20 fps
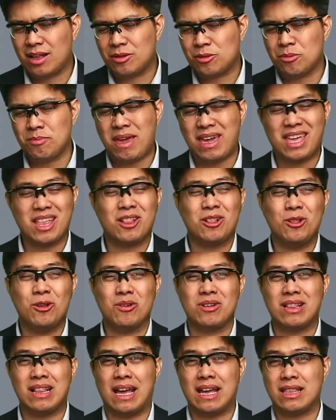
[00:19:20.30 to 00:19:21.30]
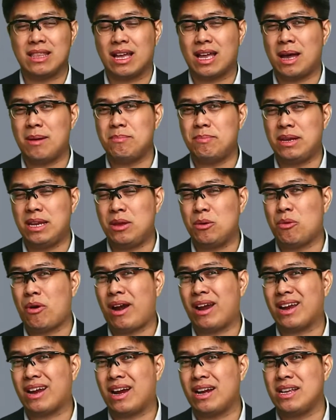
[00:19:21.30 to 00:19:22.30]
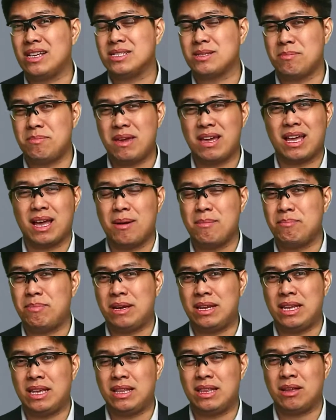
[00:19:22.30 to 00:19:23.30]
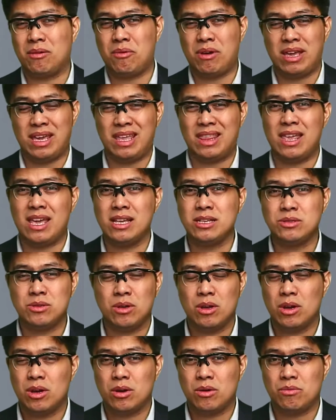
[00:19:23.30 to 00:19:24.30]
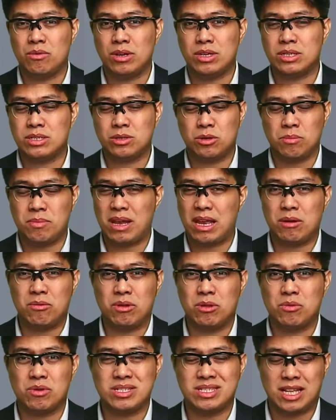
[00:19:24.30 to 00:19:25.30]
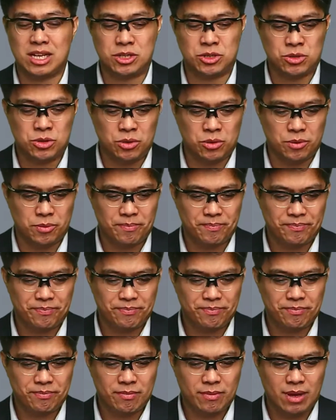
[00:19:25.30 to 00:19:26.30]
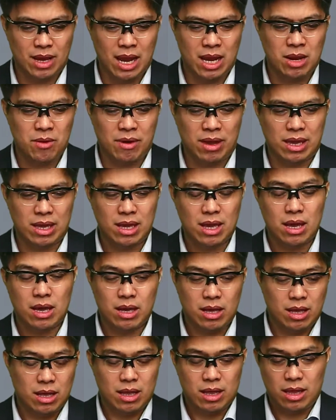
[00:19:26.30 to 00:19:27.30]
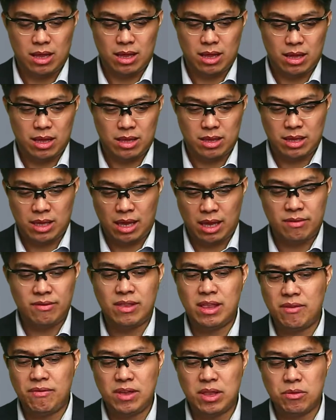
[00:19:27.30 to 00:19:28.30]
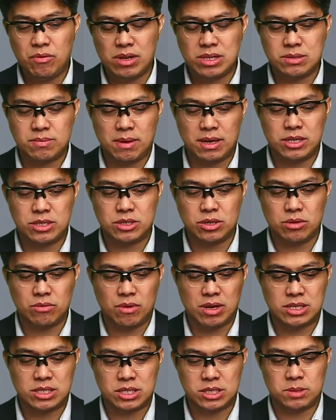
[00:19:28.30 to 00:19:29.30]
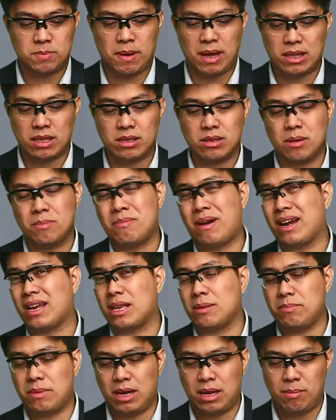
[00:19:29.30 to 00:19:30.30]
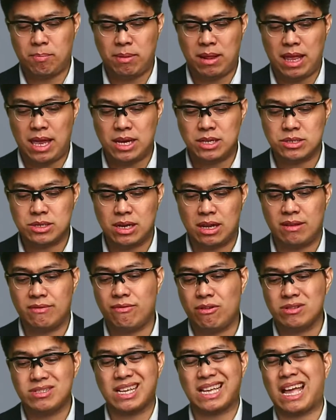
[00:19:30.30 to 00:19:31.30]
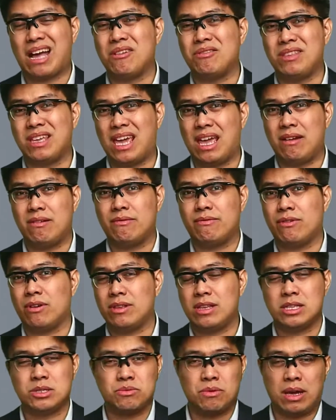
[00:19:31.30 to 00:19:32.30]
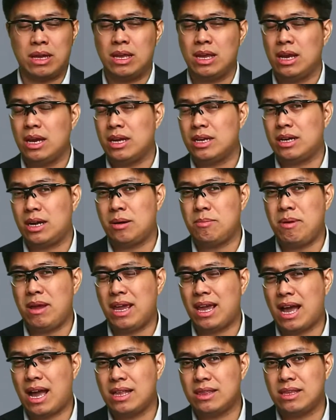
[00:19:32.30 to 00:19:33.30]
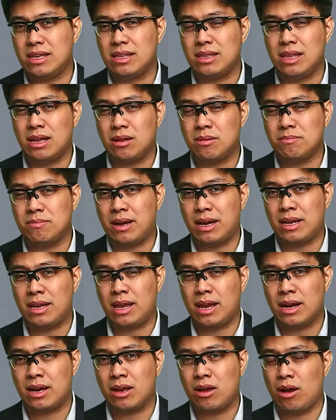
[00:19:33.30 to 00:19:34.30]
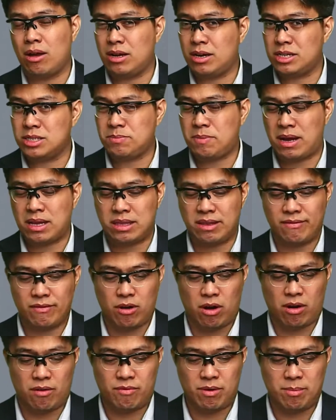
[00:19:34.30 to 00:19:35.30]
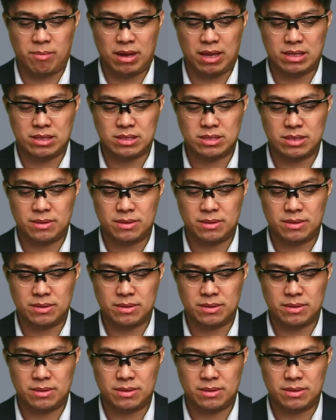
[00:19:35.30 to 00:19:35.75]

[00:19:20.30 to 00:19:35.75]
make it look like the company Wirecard is a big company the way it is, which to begin with was not true. Anyway, the individuals mentioned was suspected of market manipulation and false accounting and fraud. That's why they're being hunted down by their respective governments.